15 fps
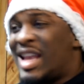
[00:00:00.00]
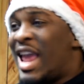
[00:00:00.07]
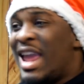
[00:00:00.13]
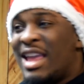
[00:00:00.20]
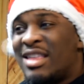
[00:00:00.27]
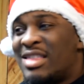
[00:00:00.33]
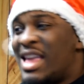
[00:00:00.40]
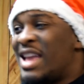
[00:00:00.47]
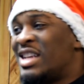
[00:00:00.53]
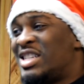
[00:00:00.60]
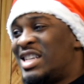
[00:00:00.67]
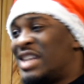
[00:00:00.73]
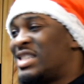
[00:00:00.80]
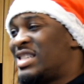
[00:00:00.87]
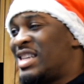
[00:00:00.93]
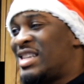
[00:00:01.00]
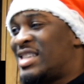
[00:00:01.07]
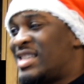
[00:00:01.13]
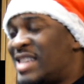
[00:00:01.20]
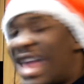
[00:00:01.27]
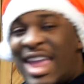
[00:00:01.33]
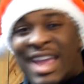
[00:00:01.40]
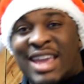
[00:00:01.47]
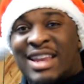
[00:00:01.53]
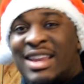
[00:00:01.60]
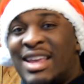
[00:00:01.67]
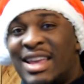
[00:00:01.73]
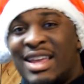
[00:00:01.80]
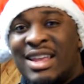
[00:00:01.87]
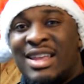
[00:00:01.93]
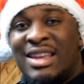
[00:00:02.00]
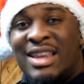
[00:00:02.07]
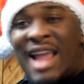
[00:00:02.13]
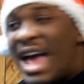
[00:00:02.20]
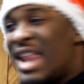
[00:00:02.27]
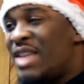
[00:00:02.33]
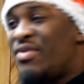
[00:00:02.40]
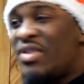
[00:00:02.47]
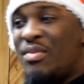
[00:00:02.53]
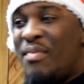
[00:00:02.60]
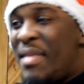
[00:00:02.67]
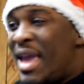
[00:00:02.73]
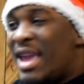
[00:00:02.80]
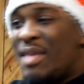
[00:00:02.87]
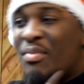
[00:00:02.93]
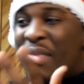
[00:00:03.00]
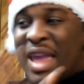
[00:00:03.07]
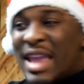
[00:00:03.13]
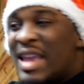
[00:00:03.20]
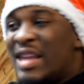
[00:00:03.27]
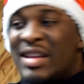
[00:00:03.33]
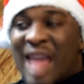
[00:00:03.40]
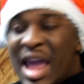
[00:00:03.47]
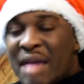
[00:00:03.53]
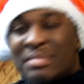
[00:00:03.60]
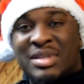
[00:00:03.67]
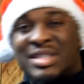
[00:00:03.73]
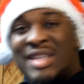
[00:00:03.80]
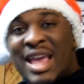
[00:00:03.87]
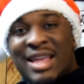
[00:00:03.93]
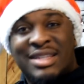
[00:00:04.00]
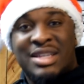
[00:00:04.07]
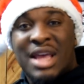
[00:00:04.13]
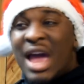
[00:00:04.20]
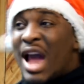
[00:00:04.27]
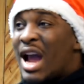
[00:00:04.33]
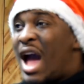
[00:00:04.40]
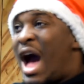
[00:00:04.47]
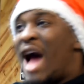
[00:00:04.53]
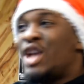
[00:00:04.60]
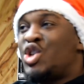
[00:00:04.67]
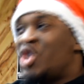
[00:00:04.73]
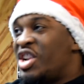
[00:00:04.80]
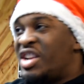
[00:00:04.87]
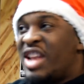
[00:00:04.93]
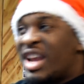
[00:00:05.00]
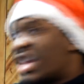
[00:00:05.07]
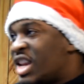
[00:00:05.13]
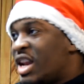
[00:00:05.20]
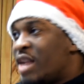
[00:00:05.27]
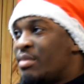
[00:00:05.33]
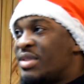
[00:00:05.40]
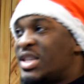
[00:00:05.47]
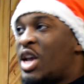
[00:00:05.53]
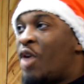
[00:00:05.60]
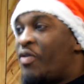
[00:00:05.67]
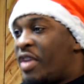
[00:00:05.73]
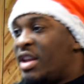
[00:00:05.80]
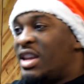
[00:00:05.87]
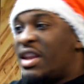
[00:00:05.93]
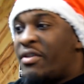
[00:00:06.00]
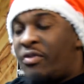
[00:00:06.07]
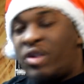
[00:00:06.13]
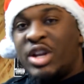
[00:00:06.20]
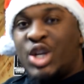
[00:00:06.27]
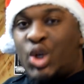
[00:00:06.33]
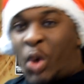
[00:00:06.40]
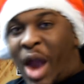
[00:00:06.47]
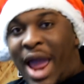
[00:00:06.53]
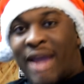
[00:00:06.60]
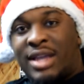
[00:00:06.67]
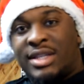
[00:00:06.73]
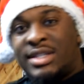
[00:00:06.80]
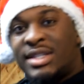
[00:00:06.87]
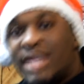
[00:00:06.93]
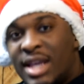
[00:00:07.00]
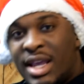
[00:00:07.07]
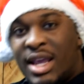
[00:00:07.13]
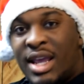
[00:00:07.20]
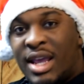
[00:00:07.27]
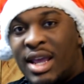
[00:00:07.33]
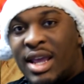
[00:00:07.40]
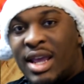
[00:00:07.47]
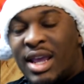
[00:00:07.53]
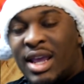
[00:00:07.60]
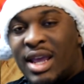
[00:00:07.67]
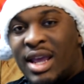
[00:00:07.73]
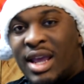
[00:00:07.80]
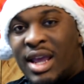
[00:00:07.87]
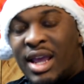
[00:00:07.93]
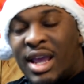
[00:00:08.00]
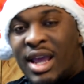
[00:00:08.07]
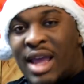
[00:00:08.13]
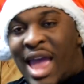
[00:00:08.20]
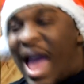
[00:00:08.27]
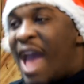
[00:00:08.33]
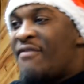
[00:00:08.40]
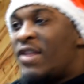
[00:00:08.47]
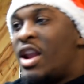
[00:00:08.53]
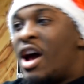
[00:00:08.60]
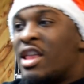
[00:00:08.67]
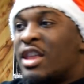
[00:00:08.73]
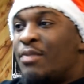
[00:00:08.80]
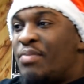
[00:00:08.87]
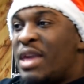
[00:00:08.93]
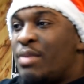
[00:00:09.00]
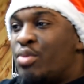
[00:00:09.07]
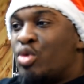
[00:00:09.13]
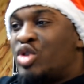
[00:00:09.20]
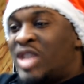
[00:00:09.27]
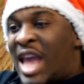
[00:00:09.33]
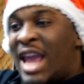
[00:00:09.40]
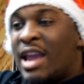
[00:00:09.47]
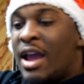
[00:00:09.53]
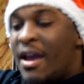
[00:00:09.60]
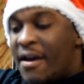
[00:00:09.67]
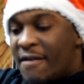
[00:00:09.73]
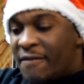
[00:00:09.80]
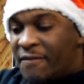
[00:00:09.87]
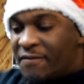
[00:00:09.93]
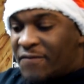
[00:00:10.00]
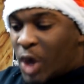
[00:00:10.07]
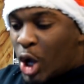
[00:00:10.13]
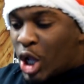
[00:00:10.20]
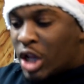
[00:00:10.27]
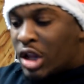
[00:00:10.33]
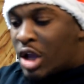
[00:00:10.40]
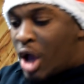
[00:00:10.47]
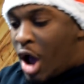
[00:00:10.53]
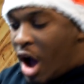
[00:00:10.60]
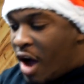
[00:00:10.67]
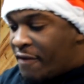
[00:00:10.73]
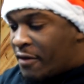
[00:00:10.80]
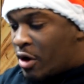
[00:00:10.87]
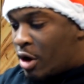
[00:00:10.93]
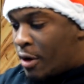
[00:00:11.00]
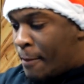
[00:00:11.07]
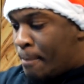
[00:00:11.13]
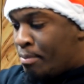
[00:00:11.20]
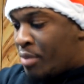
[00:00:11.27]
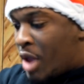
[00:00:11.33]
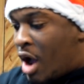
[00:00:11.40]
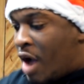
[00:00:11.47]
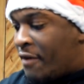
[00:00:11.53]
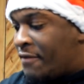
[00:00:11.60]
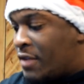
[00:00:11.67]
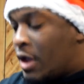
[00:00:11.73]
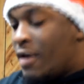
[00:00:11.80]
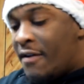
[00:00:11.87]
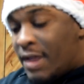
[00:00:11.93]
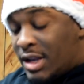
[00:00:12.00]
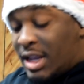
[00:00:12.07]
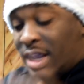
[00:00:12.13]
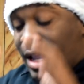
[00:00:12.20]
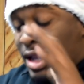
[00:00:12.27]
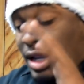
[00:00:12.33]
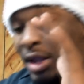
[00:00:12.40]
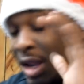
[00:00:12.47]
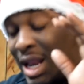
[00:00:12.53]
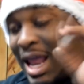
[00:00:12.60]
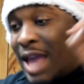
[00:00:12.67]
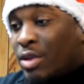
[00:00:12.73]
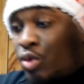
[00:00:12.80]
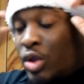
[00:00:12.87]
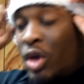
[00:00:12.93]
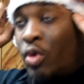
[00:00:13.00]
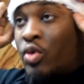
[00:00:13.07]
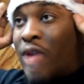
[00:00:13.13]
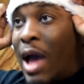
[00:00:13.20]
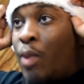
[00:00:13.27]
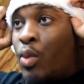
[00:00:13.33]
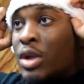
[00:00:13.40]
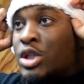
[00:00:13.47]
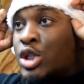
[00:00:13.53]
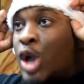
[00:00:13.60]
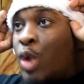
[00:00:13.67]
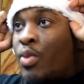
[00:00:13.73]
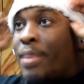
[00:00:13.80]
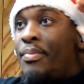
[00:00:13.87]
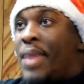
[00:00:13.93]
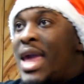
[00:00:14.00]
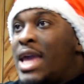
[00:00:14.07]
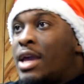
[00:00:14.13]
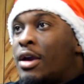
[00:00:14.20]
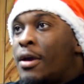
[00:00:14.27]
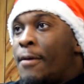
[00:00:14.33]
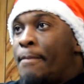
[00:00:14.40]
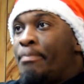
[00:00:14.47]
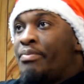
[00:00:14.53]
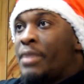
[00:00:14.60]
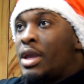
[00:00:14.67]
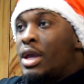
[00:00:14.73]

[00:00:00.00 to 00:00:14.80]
saying things just to say it, not even making damn sense, contradicting himself in different tracks. Having other people take full cover of that one song with Pink.